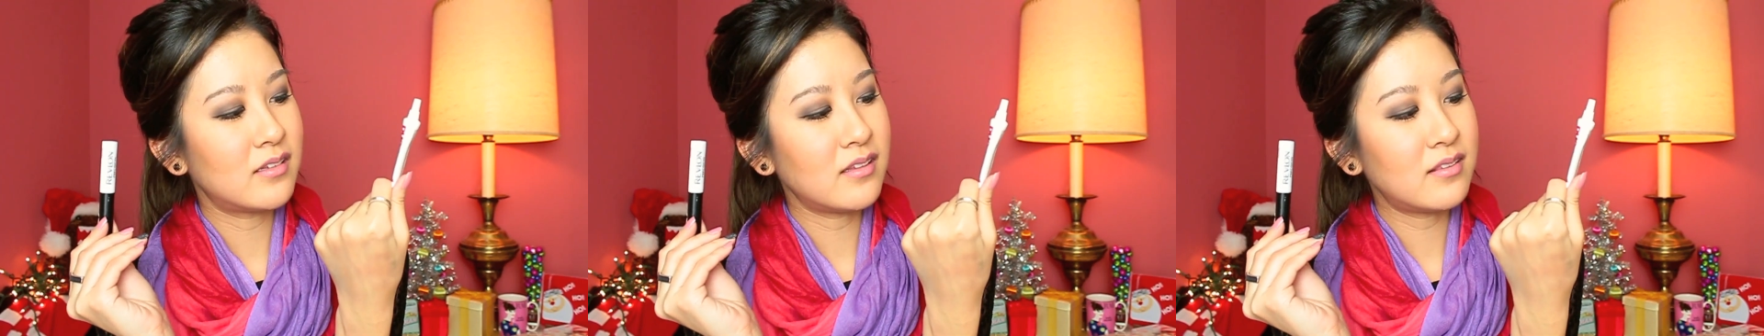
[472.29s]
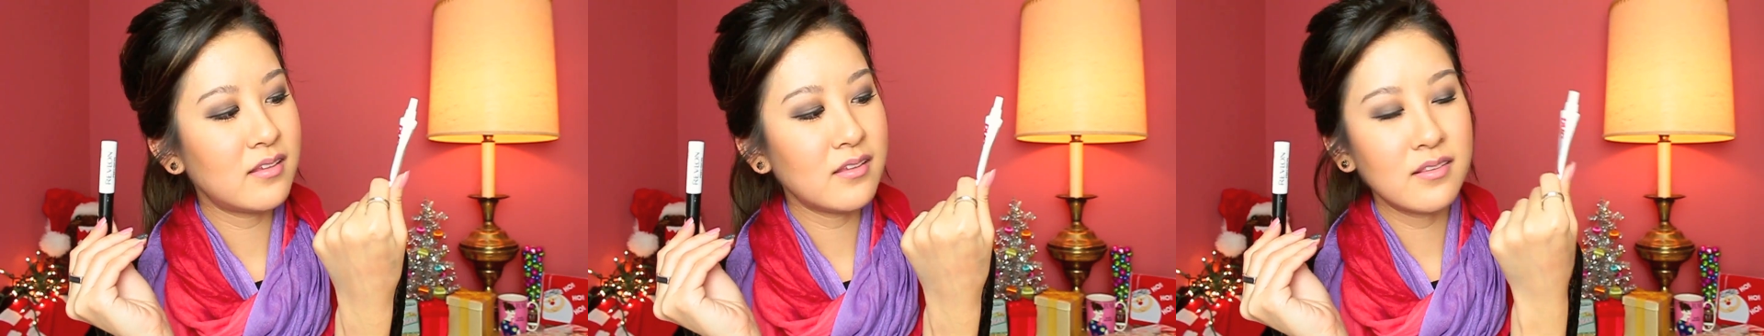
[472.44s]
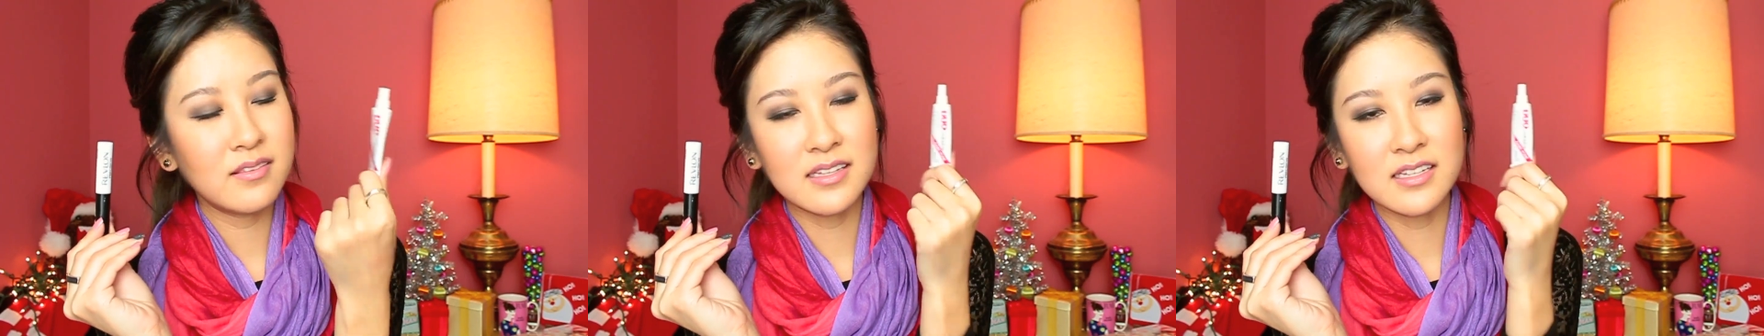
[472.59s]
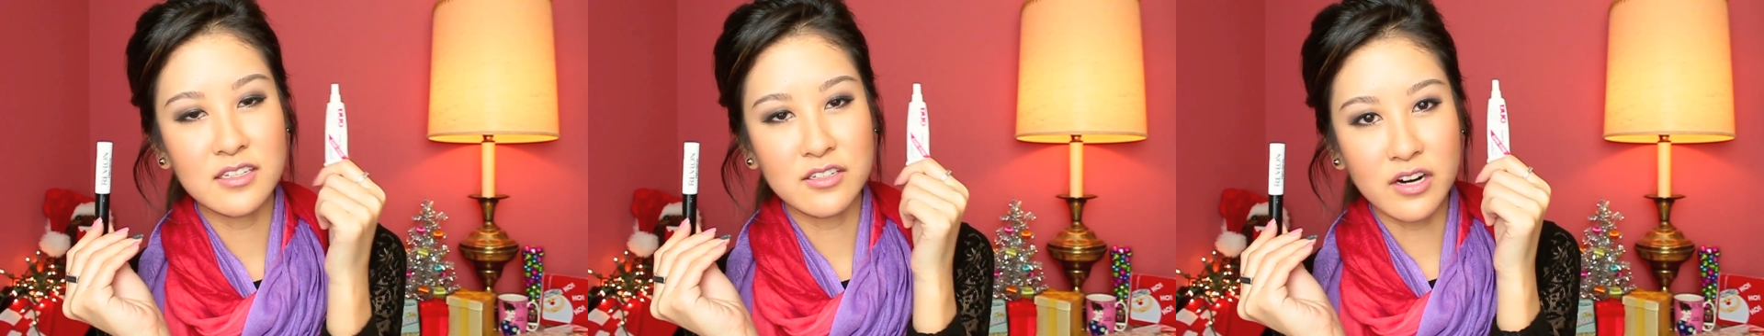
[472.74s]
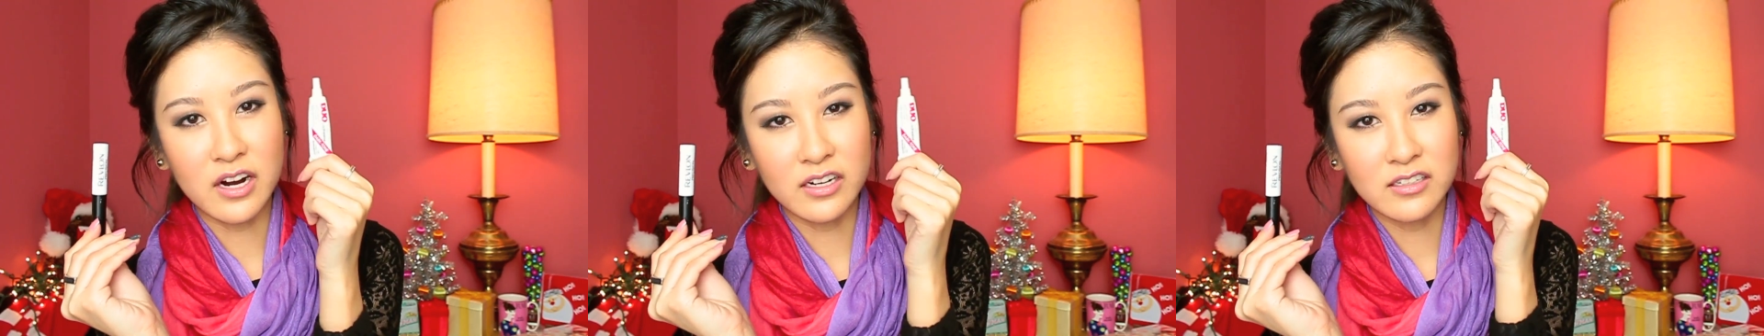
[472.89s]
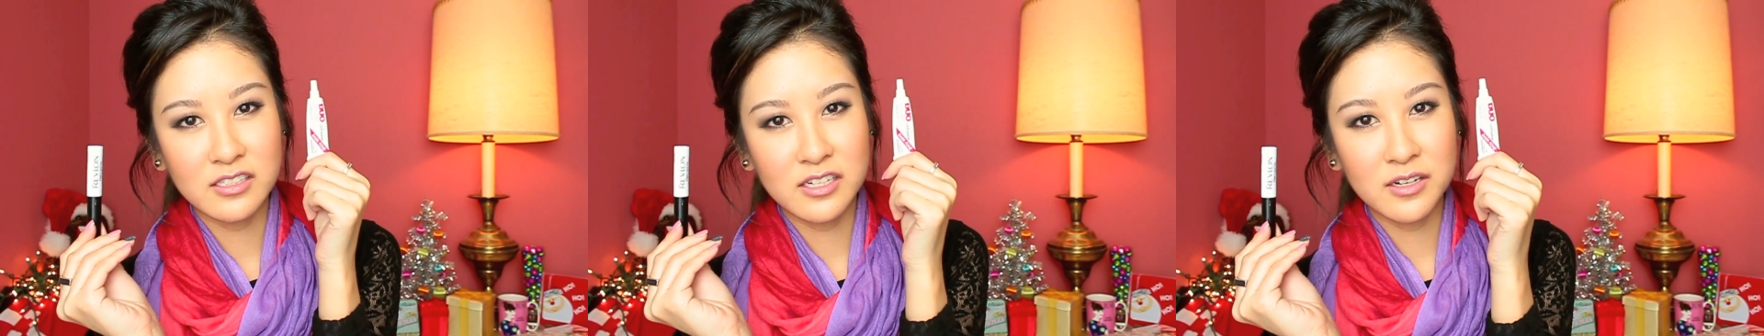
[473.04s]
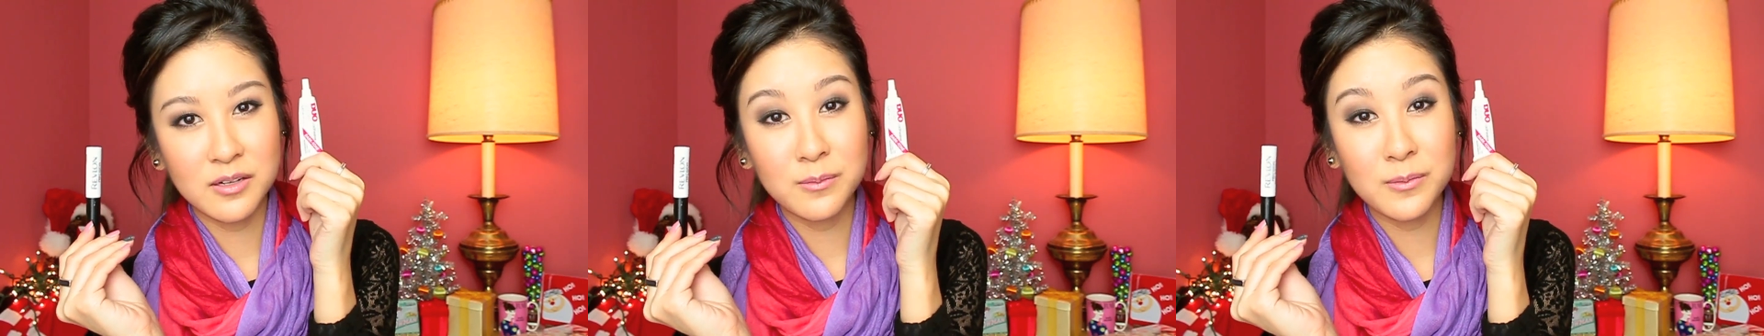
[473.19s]
This is the
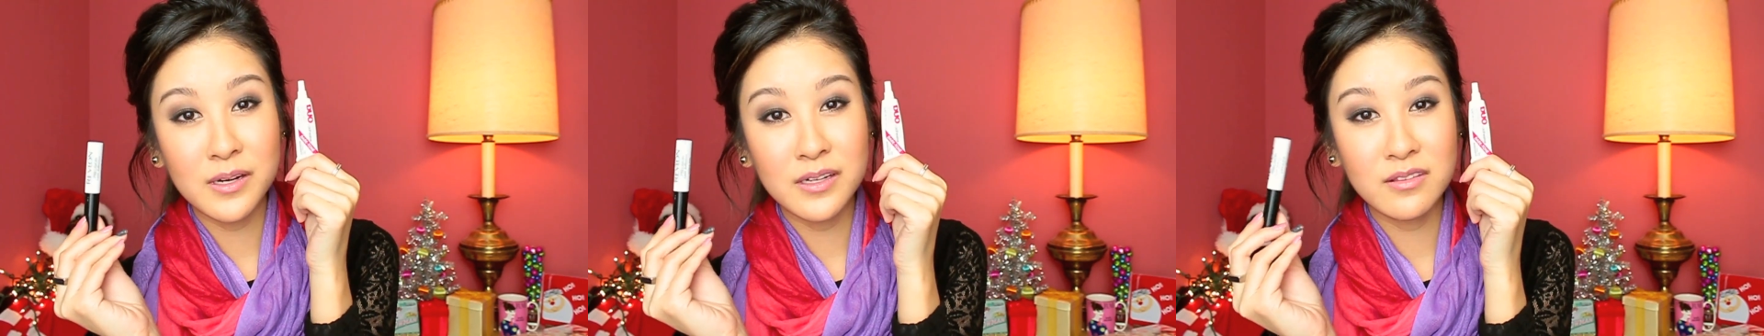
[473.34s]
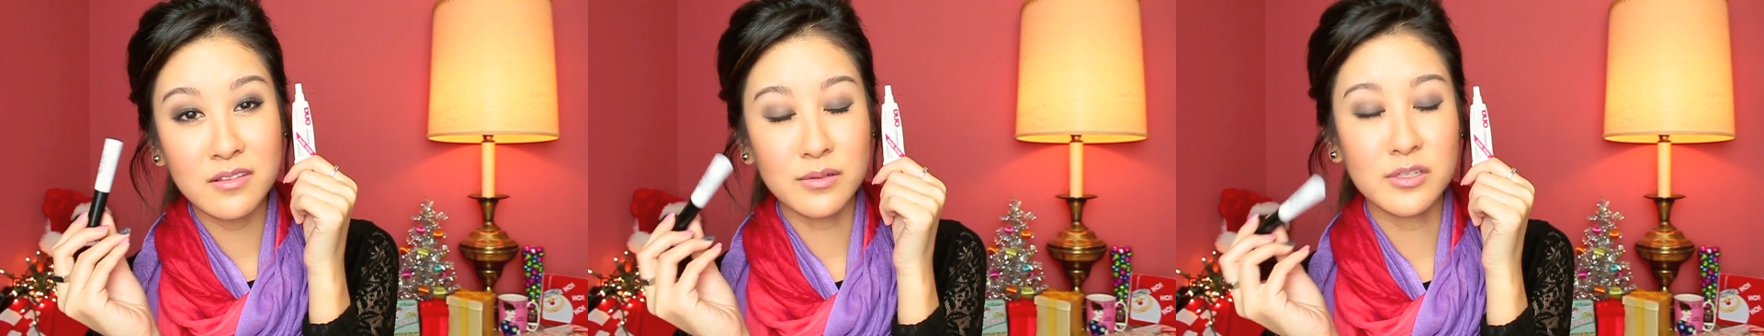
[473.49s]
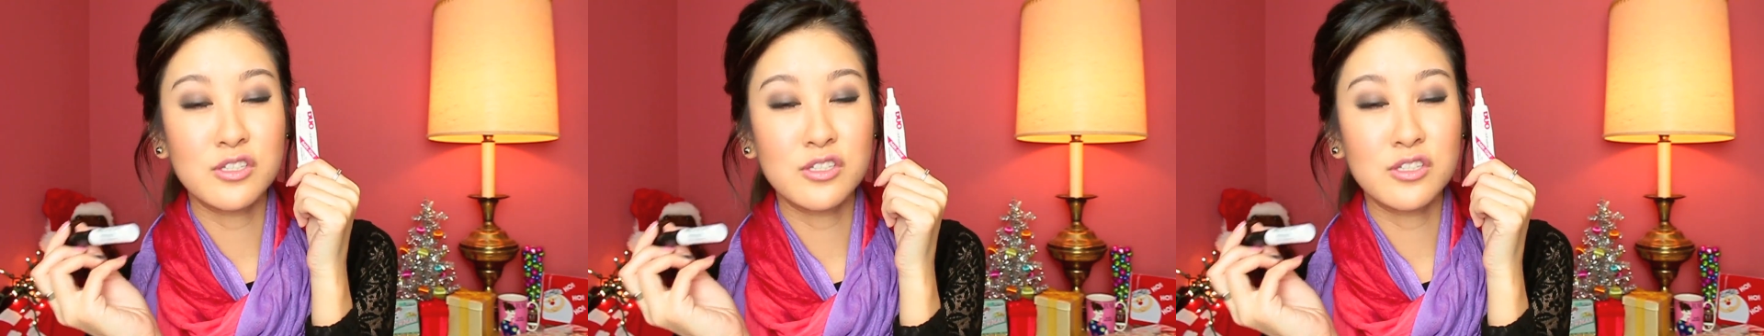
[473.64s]
dark tone one,